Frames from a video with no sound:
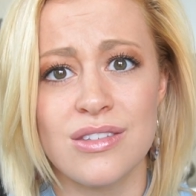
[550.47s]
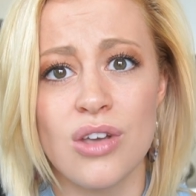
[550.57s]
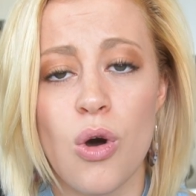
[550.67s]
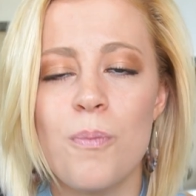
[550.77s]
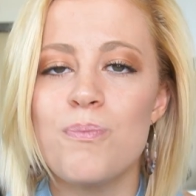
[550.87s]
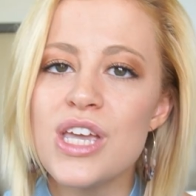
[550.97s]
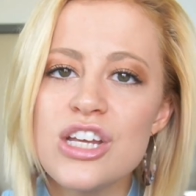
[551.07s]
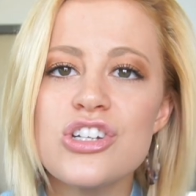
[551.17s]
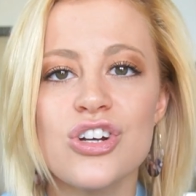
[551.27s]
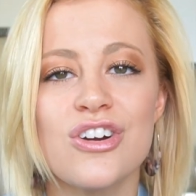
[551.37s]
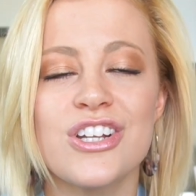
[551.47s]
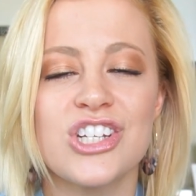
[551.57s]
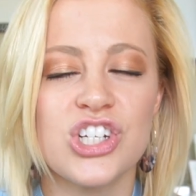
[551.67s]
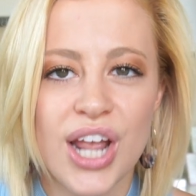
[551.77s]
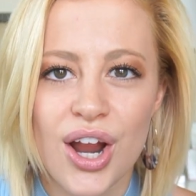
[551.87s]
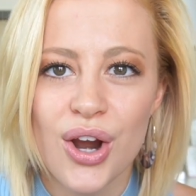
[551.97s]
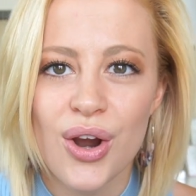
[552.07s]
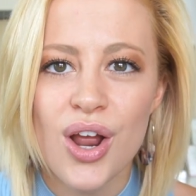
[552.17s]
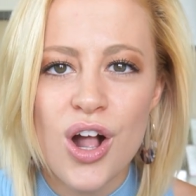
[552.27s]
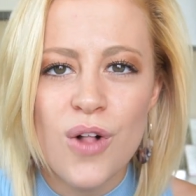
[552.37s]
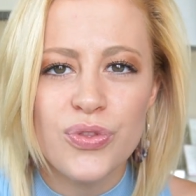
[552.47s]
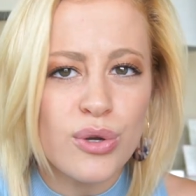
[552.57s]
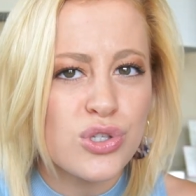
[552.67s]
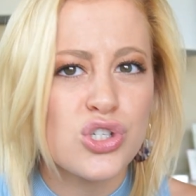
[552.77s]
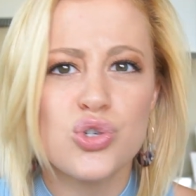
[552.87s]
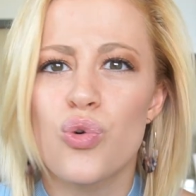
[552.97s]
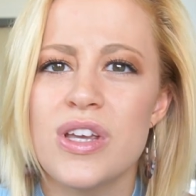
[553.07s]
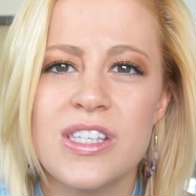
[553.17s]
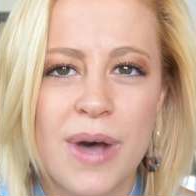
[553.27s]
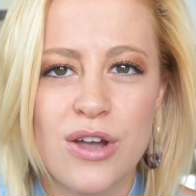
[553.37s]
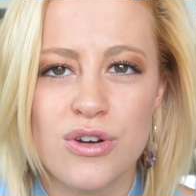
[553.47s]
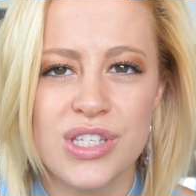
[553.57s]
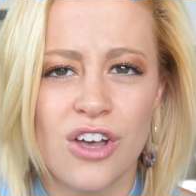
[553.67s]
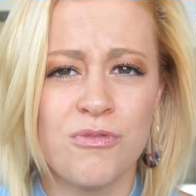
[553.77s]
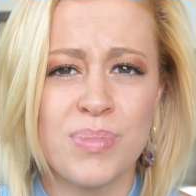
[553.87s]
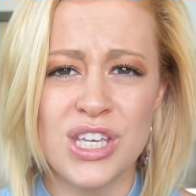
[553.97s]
So be sure to share those stories about yourself.